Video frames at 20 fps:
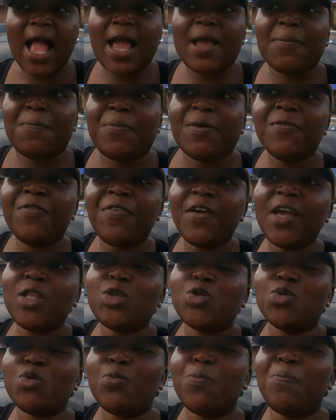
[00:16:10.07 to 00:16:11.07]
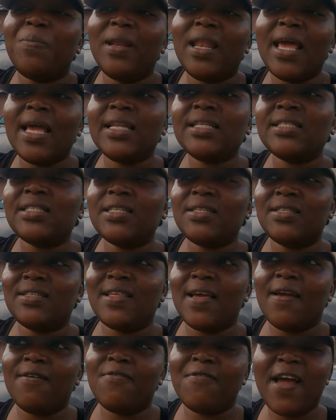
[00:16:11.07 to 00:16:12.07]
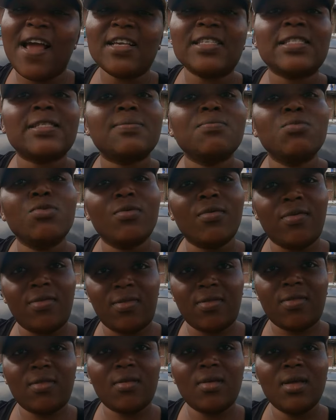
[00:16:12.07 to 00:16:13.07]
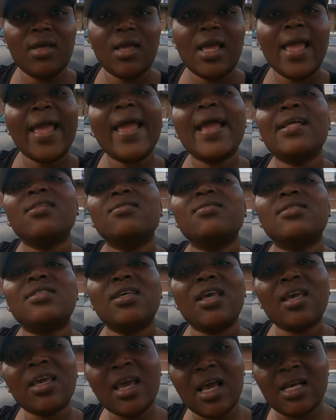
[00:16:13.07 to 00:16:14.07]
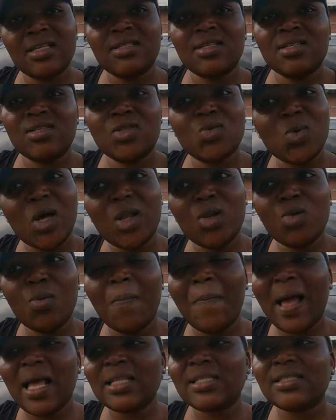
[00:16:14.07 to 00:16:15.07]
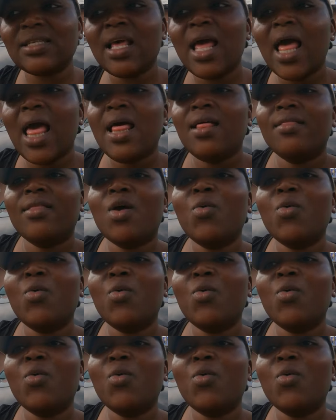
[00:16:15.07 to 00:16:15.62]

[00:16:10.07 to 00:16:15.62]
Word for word: I prefer to blend the rice smooth okay. and take as the swallow part. Okay.